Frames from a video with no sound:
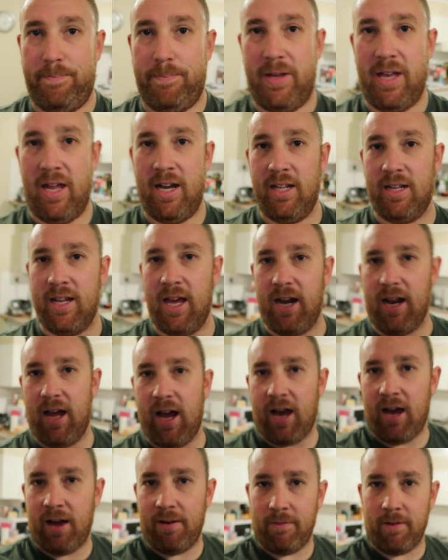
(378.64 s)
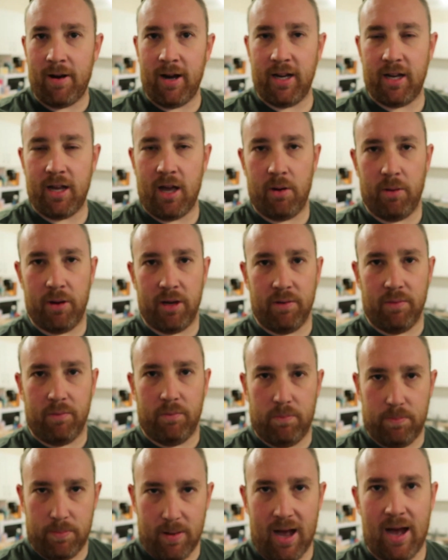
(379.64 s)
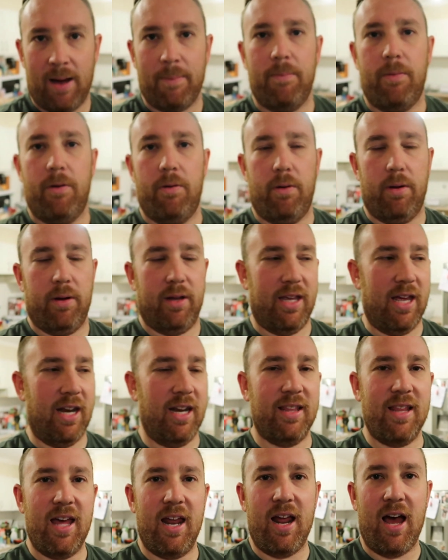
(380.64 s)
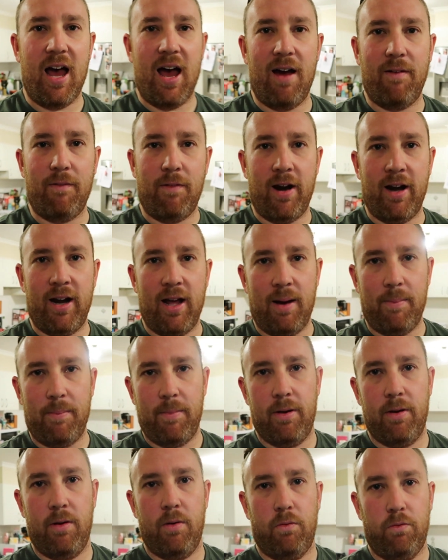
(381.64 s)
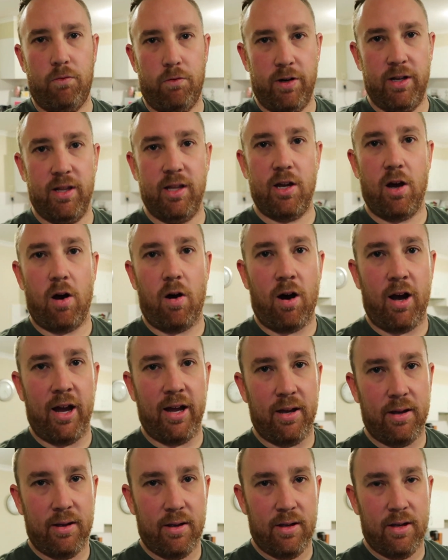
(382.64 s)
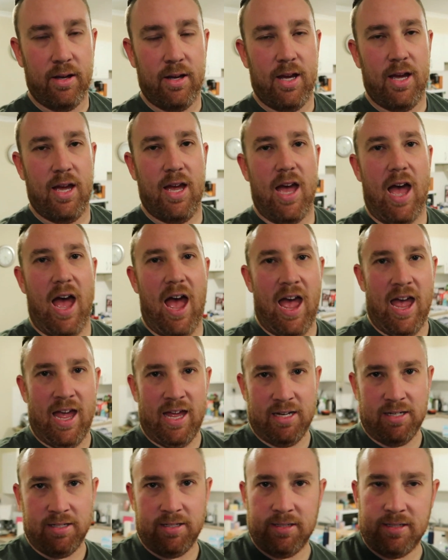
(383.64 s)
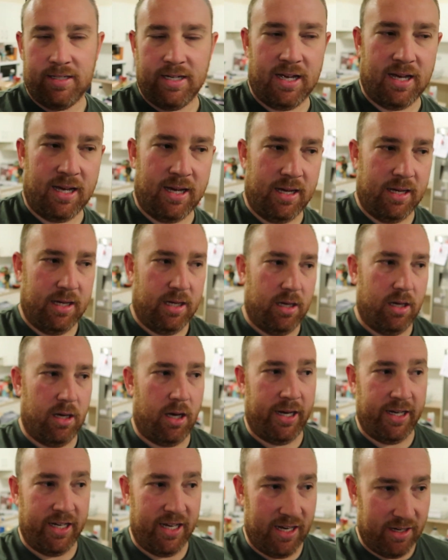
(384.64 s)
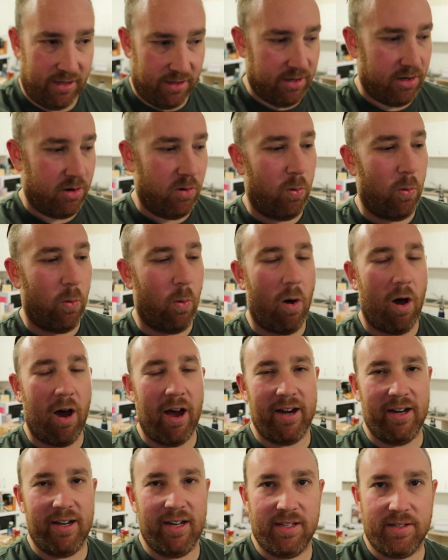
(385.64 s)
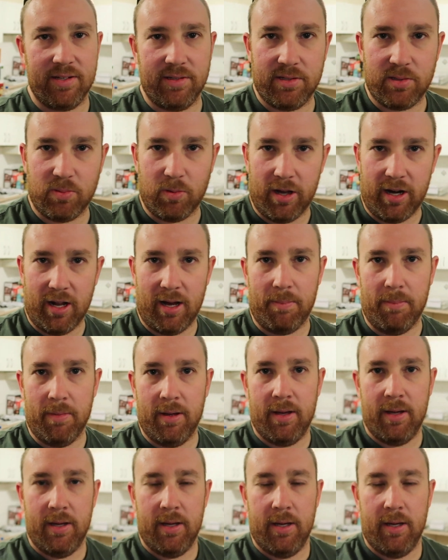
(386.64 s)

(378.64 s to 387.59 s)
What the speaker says: getting that heart rate going up, getting that heart rate up really high, and I get quite a decent sweat up.